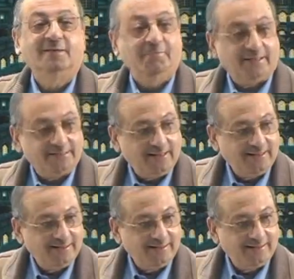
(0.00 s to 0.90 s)

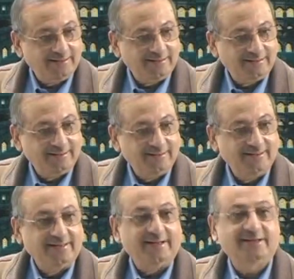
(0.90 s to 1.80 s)
Badal.
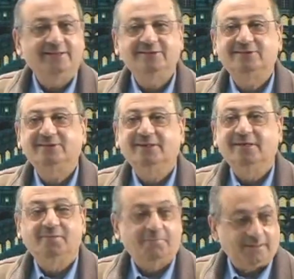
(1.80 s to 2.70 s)
It is
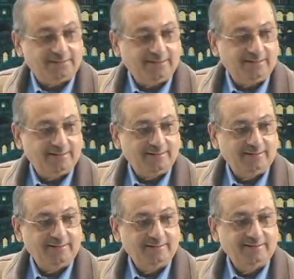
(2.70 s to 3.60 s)
badal.
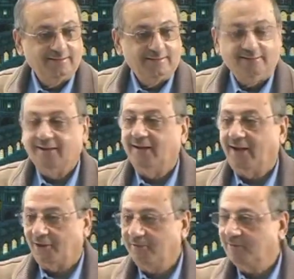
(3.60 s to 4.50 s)
Huh?
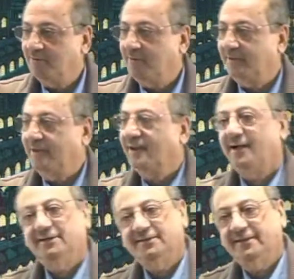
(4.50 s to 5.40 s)
Are you with me, brother?
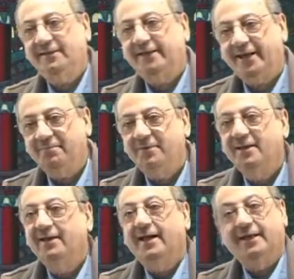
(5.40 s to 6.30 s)
Hadhi came
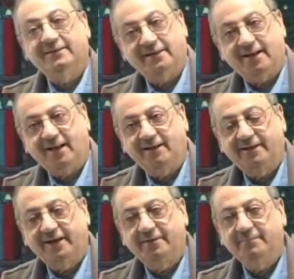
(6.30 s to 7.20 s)
and then al
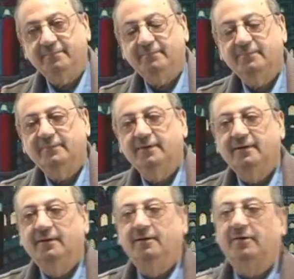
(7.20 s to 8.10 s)
came.
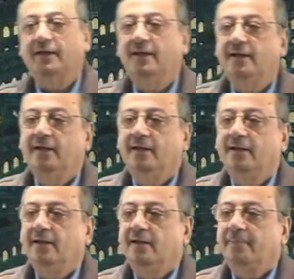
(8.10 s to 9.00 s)
Okay.
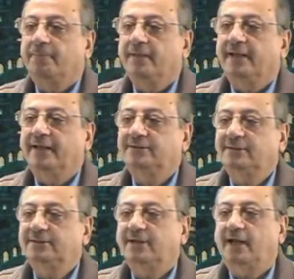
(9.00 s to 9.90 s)
Is
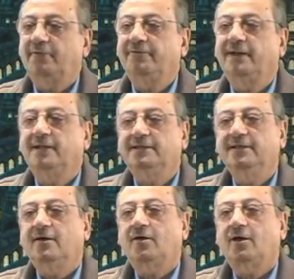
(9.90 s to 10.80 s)
it hafilati or